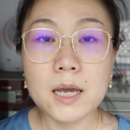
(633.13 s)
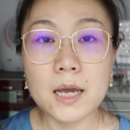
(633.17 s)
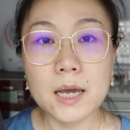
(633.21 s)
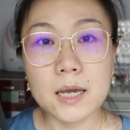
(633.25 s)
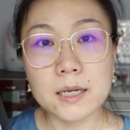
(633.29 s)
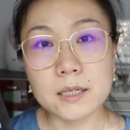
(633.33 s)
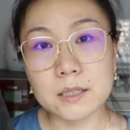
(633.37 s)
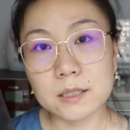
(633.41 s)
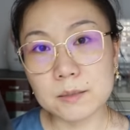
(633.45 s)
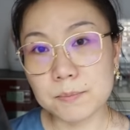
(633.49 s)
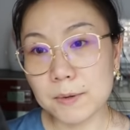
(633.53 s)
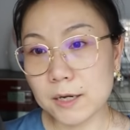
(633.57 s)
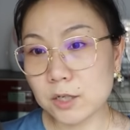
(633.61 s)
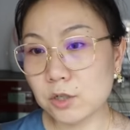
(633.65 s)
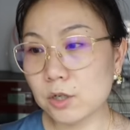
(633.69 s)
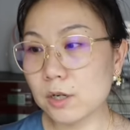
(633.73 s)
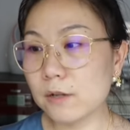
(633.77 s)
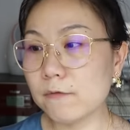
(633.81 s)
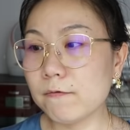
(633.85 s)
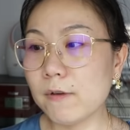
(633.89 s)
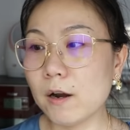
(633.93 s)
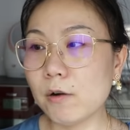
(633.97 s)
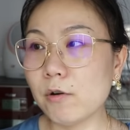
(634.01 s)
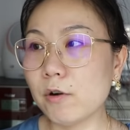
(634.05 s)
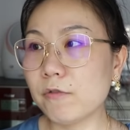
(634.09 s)

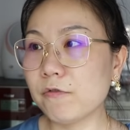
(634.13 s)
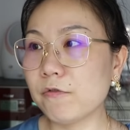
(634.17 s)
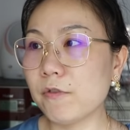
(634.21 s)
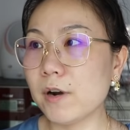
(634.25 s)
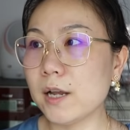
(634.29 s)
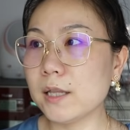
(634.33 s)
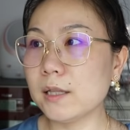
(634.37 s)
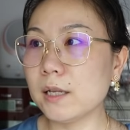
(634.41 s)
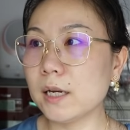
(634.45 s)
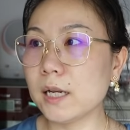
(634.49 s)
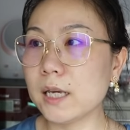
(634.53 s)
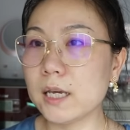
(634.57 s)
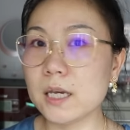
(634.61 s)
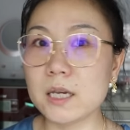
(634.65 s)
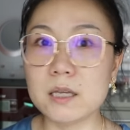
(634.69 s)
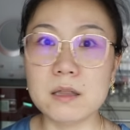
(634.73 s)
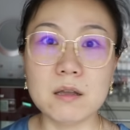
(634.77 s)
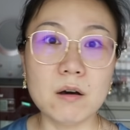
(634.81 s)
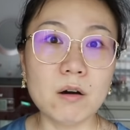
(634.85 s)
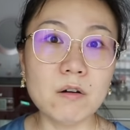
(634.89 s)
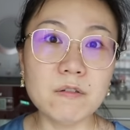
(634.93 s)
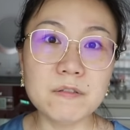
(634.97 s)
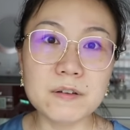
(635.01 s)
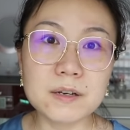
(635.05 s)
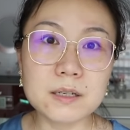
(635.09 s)
Especially very friendly in
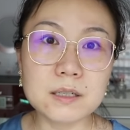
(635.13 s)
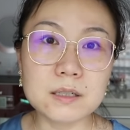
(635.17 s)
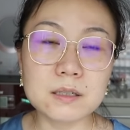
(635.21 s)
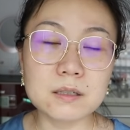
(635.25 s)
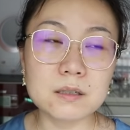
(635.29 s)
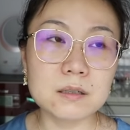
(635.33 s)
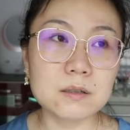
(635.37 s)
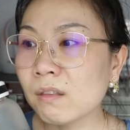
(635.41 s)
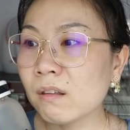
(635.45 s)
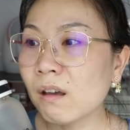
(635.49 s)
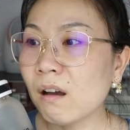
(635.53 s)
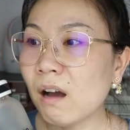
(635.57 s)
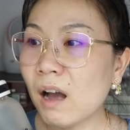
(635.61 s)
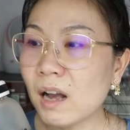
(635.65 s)
the office.